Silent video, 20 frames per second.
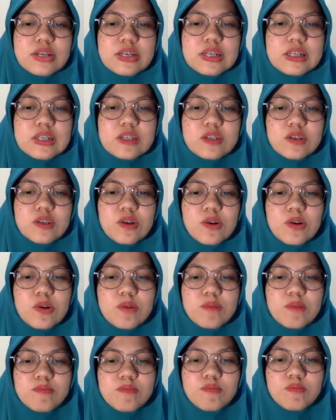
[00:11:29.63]

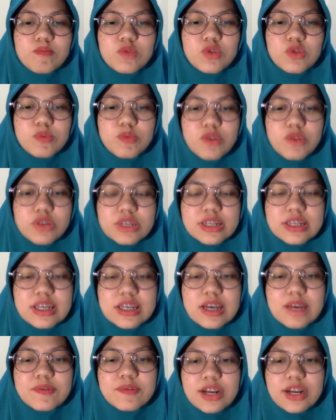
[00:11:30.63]
So supposedly
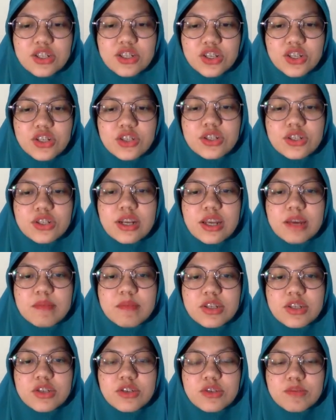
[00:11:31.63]
after I change the name,
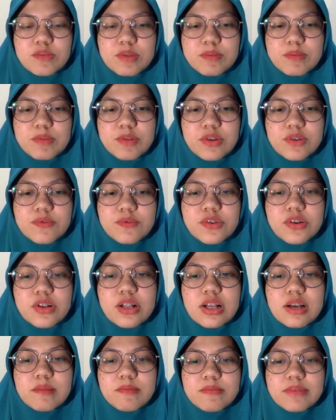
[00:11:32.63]
it should be beautiful,
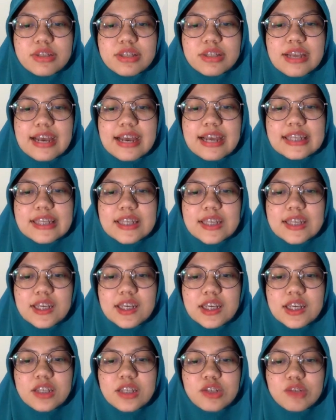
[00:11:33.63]
but I check
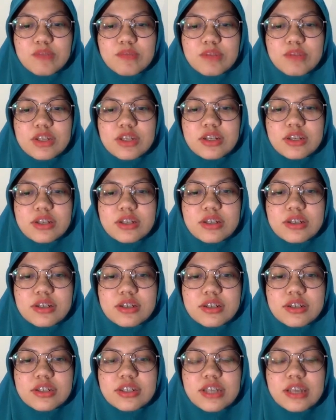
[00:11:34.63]
it to be
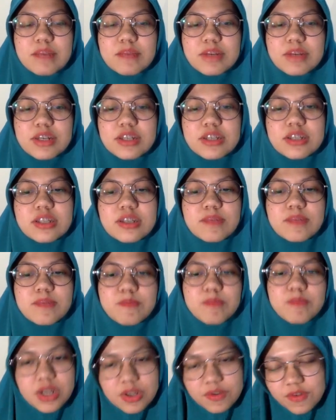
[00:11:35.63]
the same as the
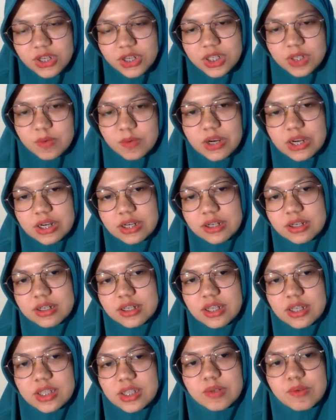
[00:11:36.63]
previous one.
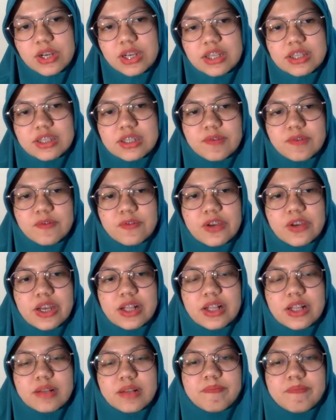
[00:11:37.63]
That's why it's a
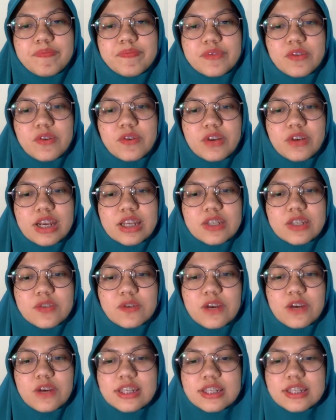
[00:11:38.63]
fail. Okay, so
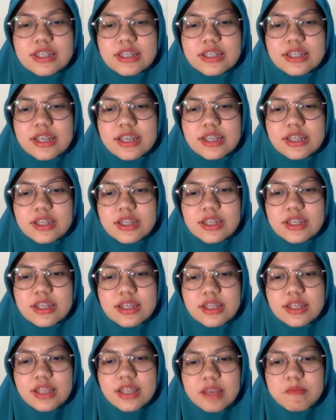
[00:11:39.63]
I just changed
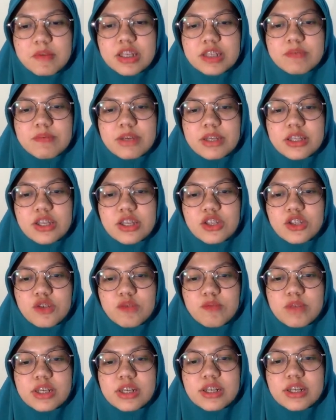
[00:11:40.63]
this name expected to
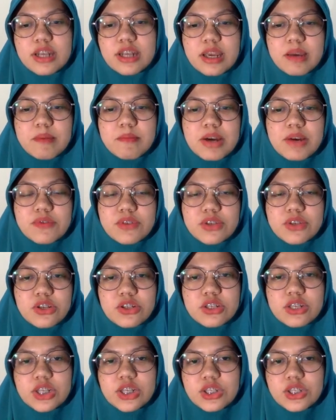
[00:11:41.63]
be the name after change